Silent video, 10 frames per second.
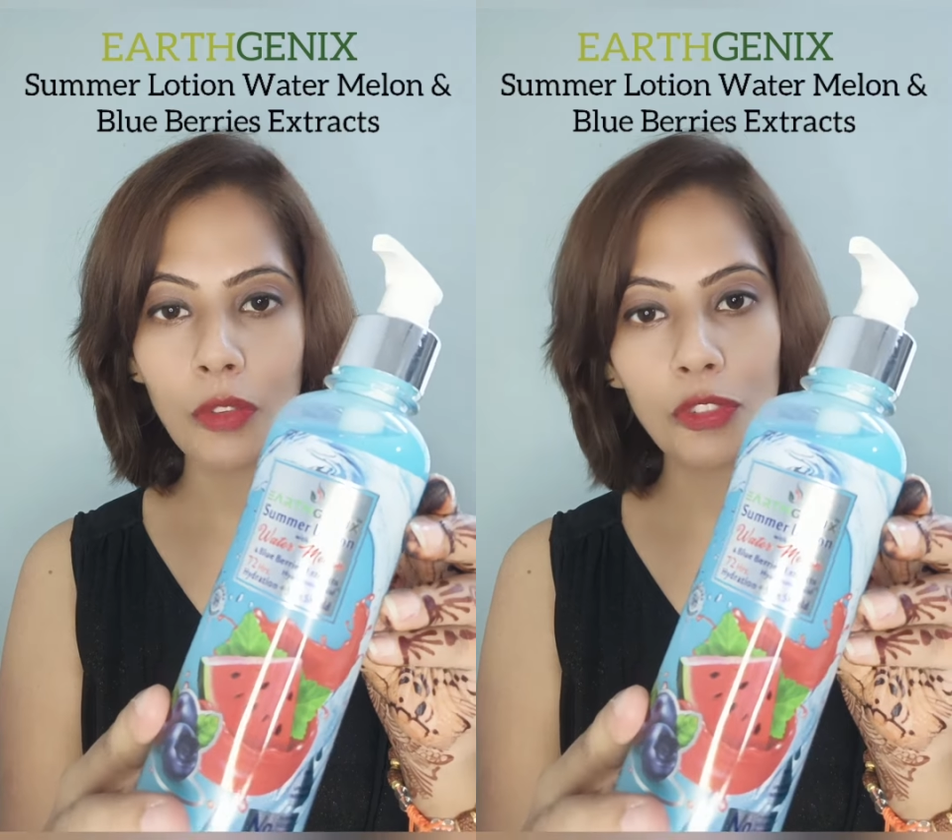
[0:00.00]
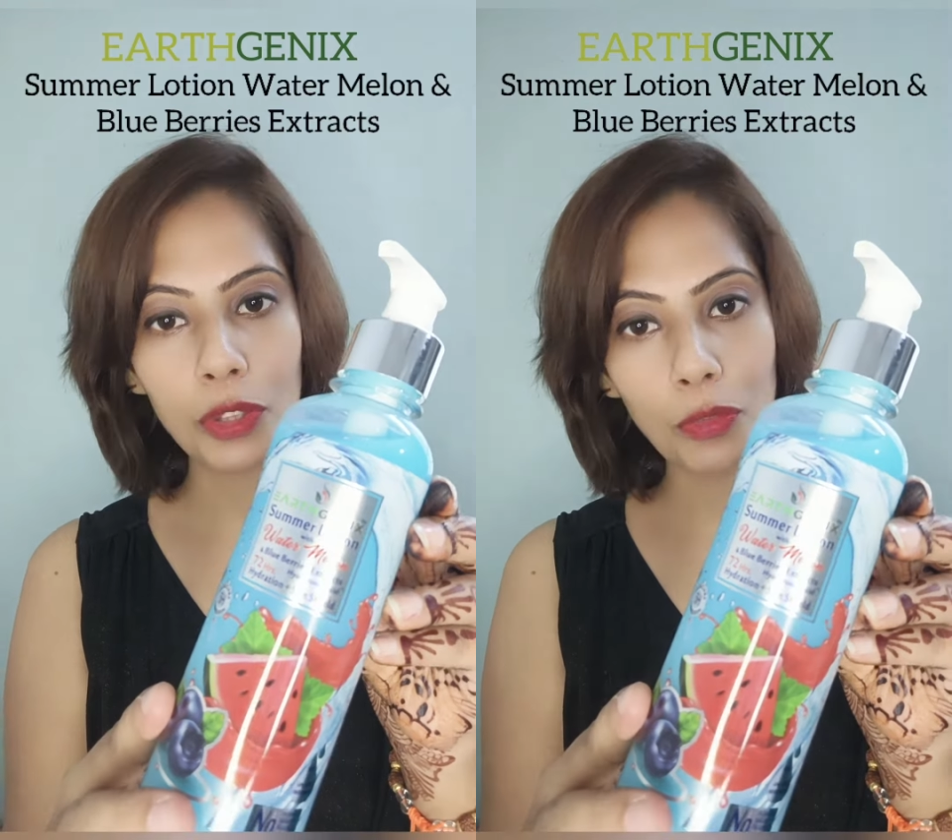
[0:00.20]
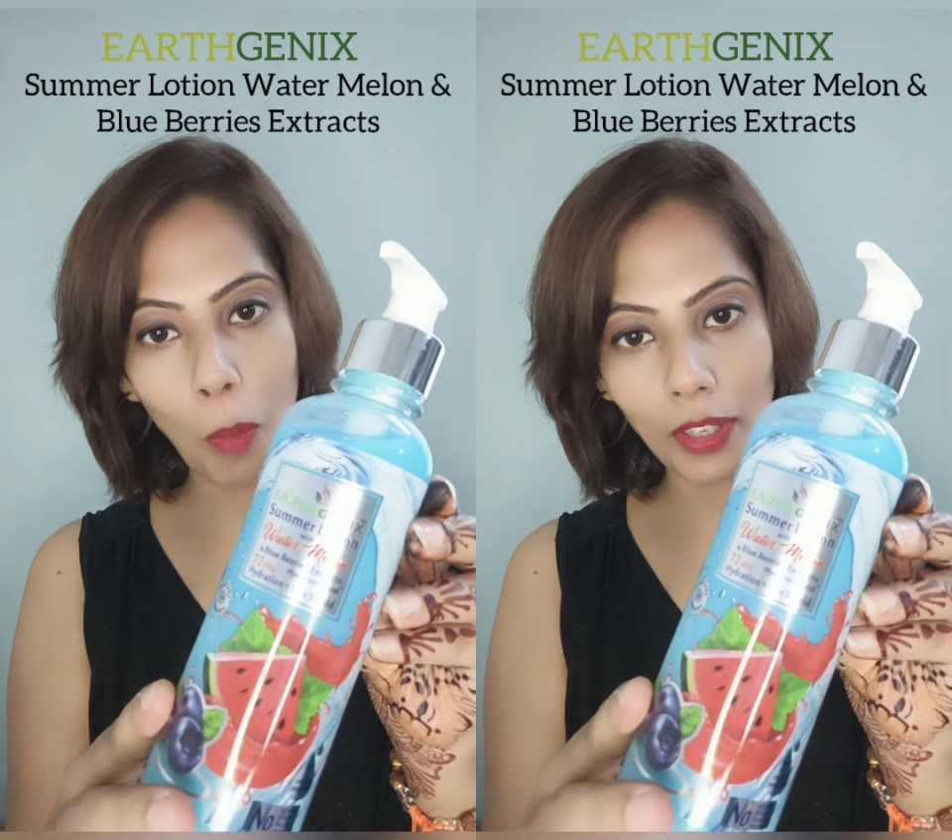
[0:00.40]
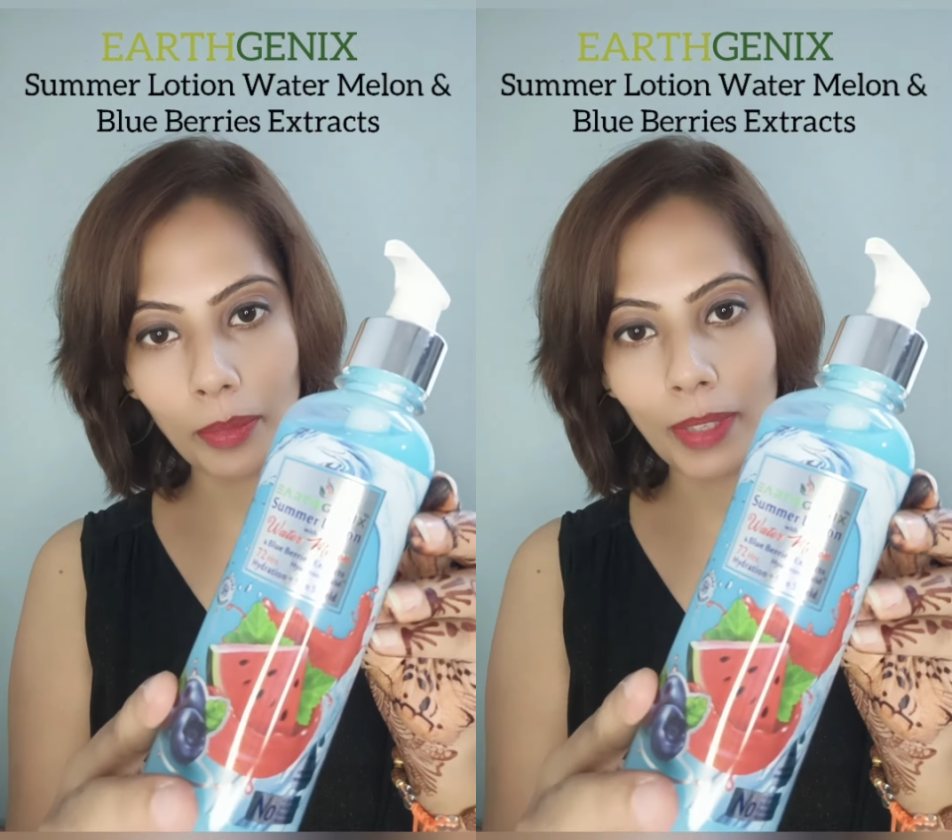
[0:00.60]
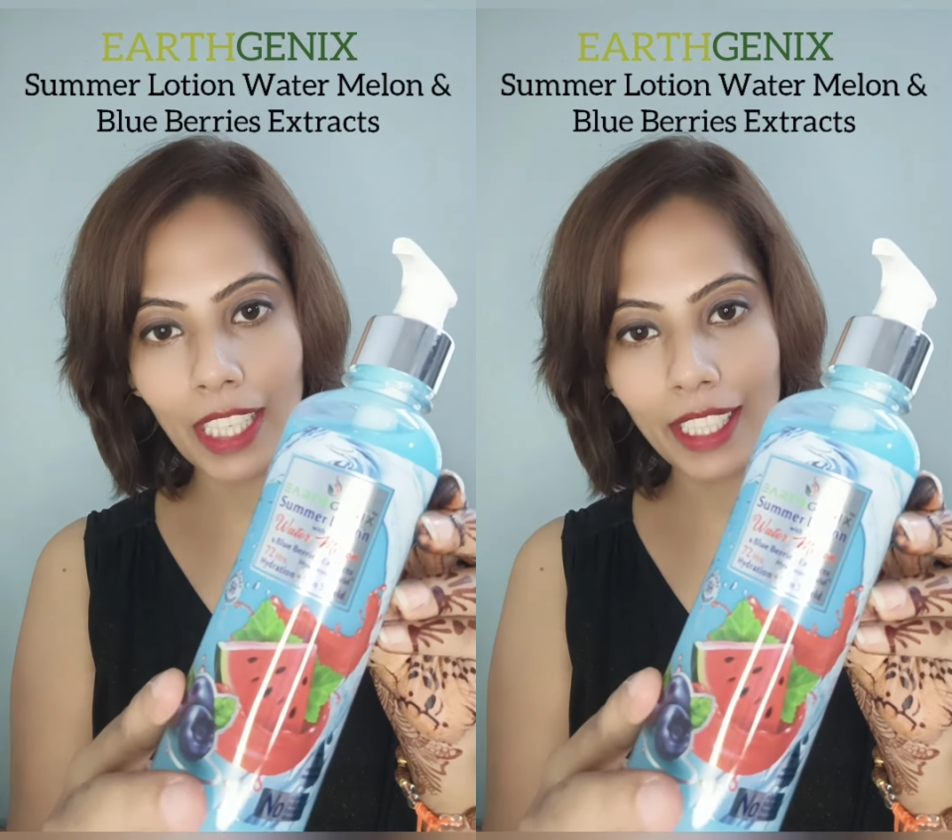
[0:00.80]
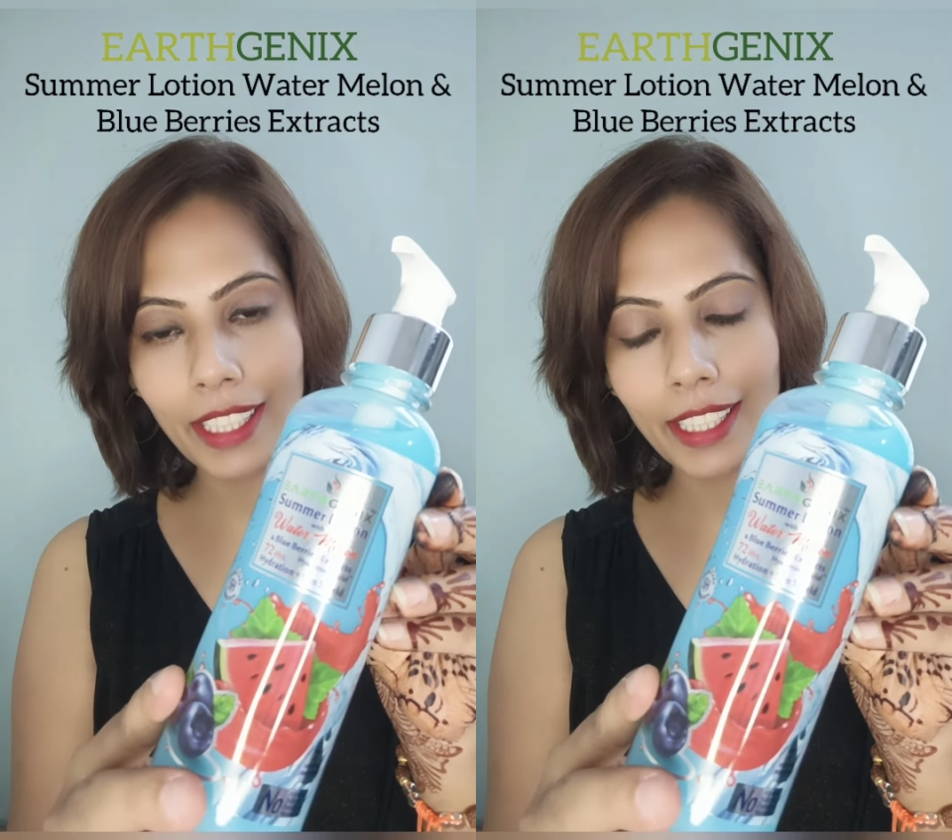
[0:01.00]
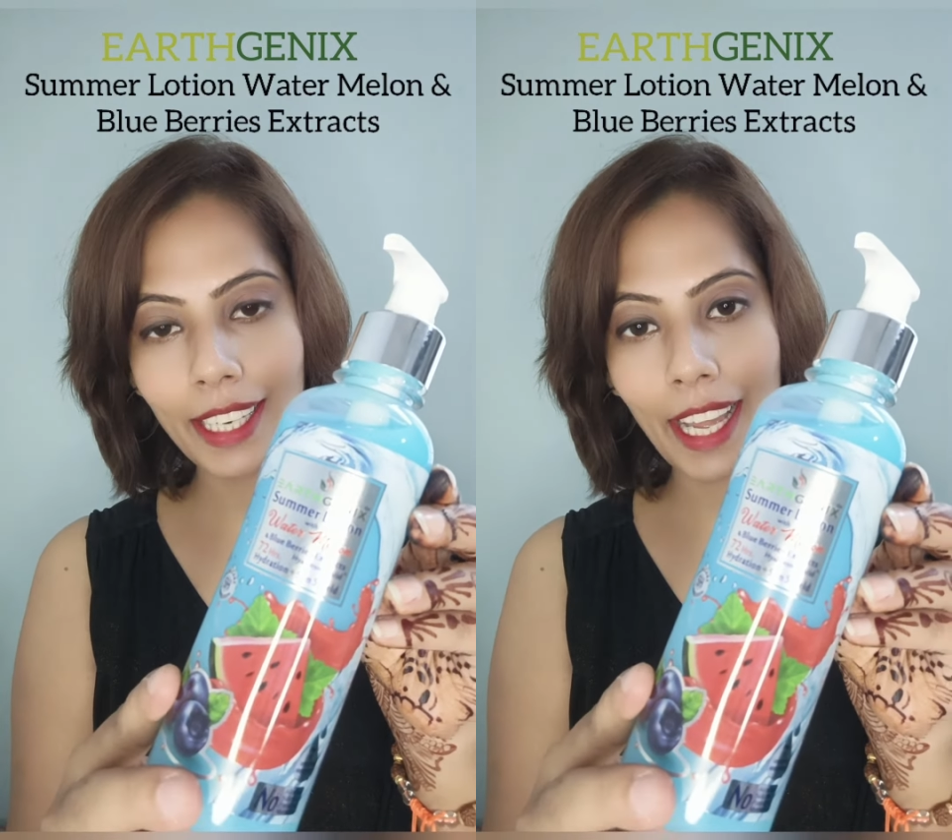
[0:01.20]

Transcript: with watermelon